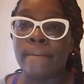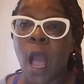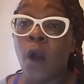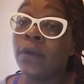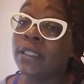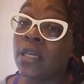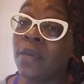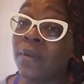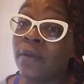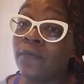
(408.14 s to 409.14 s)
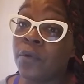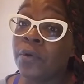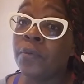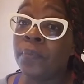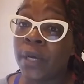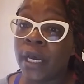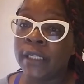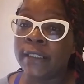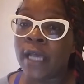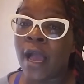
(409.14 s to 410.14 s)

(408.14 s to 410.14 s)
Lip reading: Always keeping it frugal, but